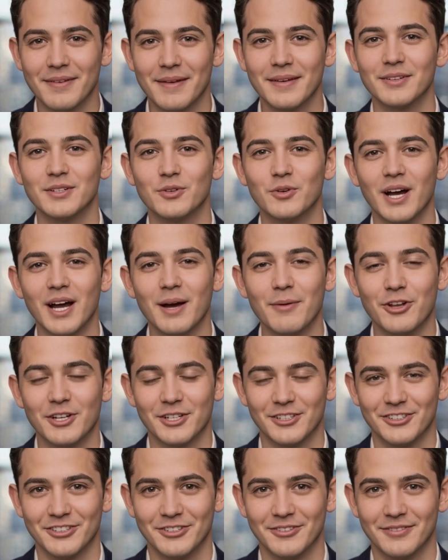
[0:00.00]
Your
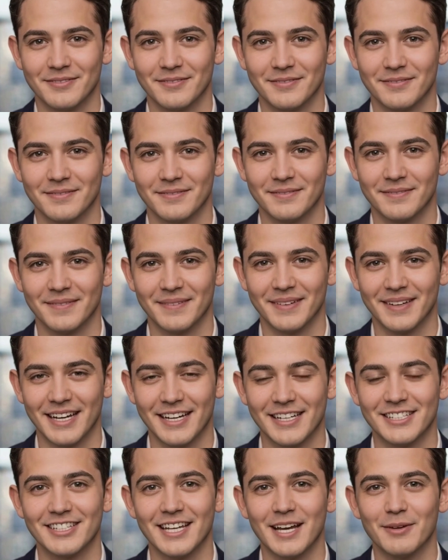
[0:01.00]
options:
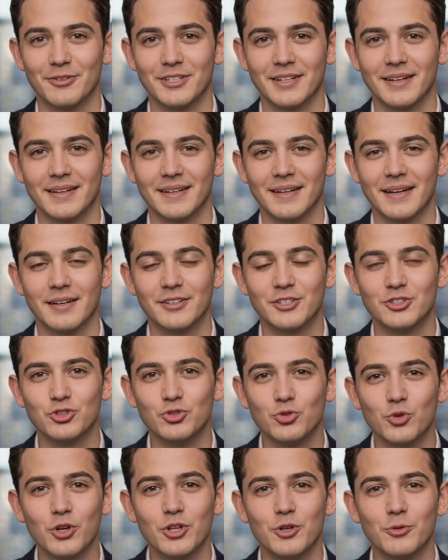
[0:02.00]
accept,
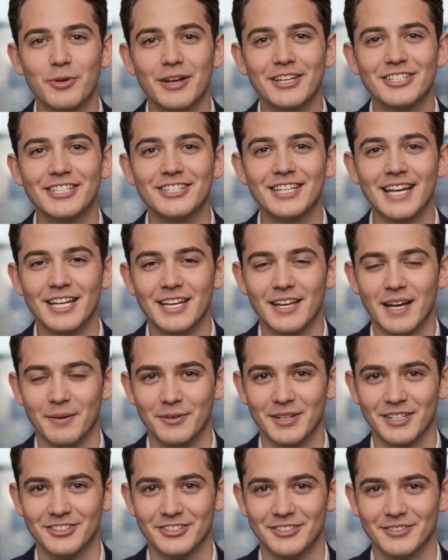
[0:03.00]
destroy your business
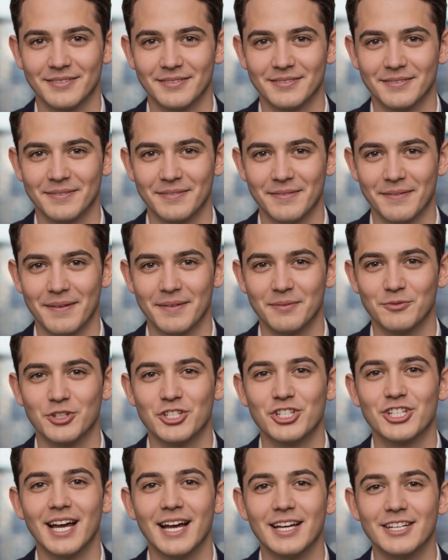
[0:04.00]
economics.
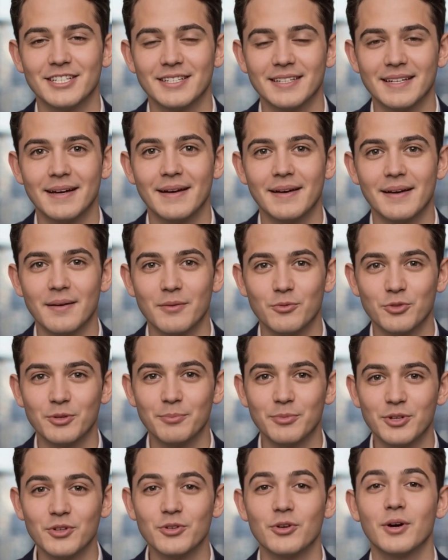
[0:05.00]
Reject,
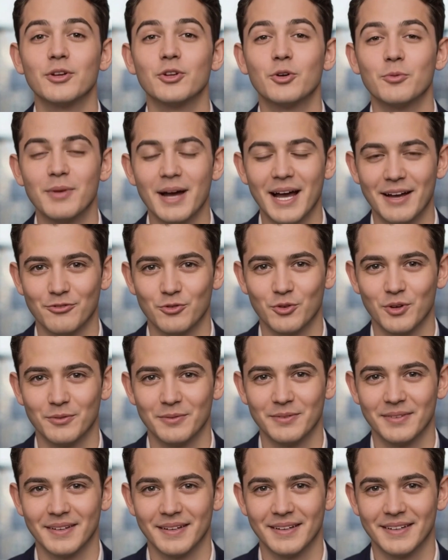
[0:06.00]
rebuild on new
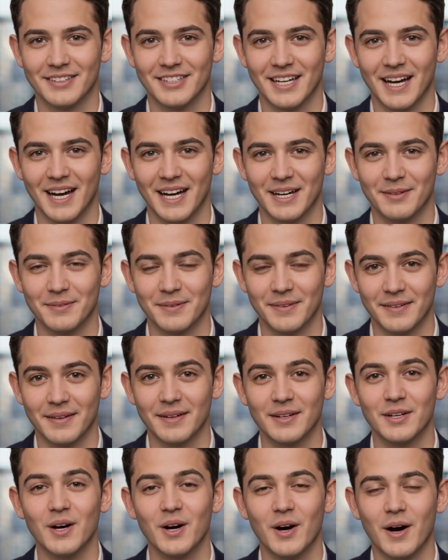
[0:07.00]
platform, time,
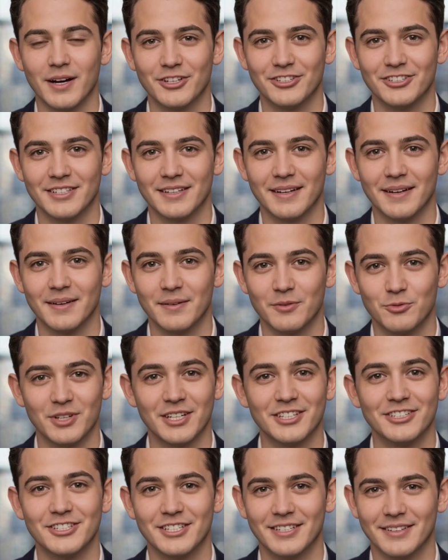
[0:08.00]
cost,
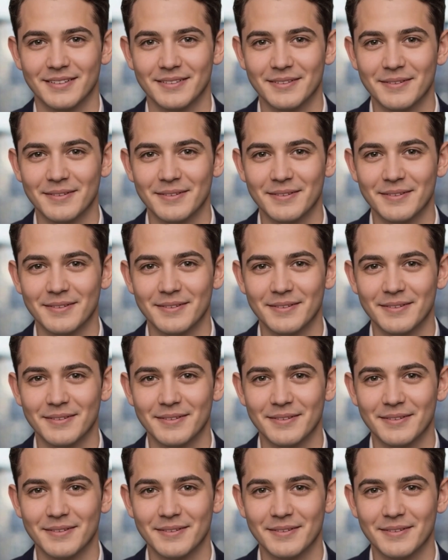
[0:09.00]
risk.